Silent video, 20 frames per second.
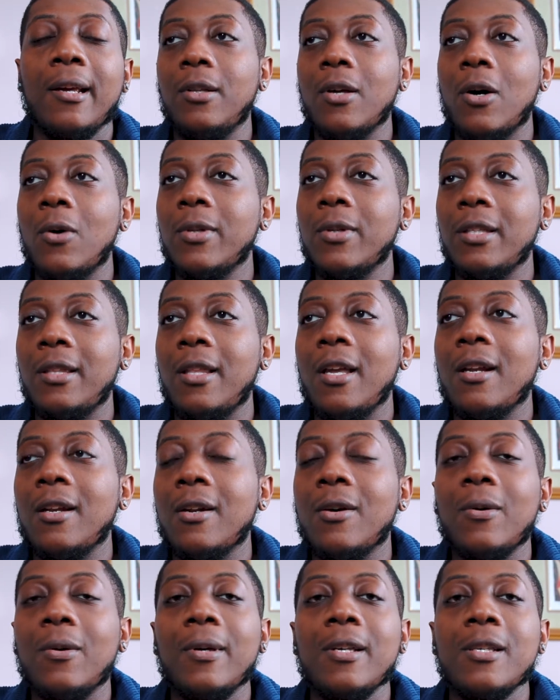The only thing
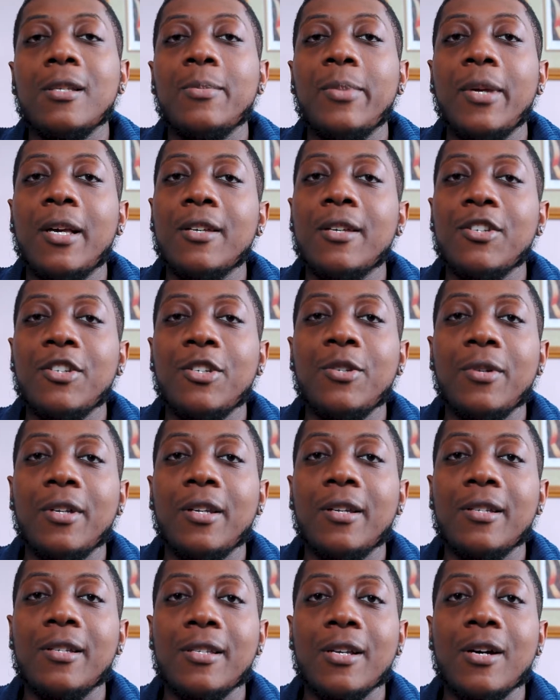though is because you're shooting
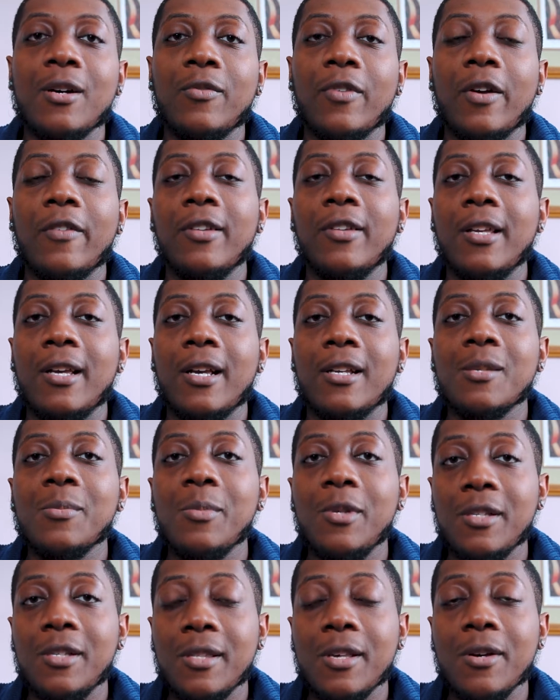yourself, everything has to
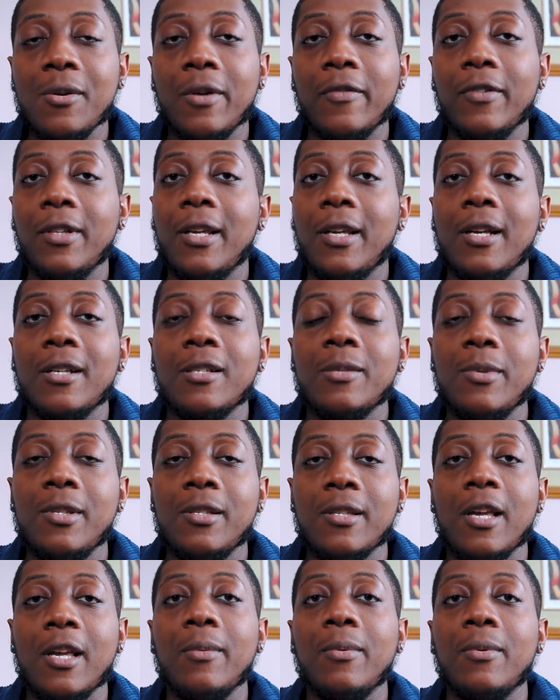be still, everything has to be
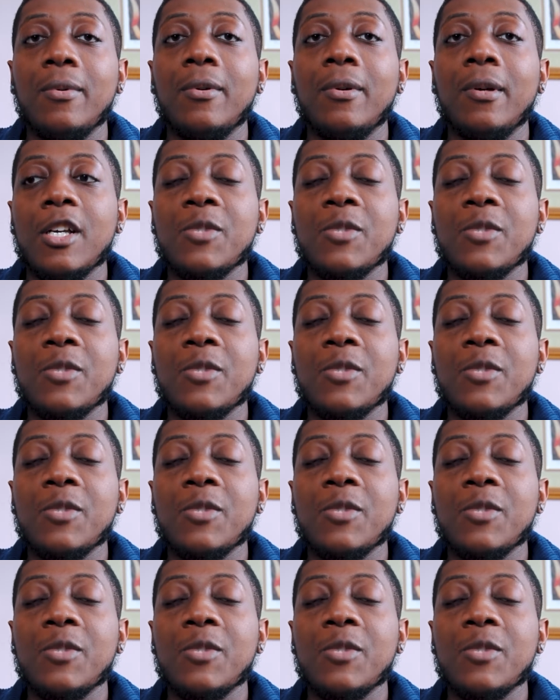stable.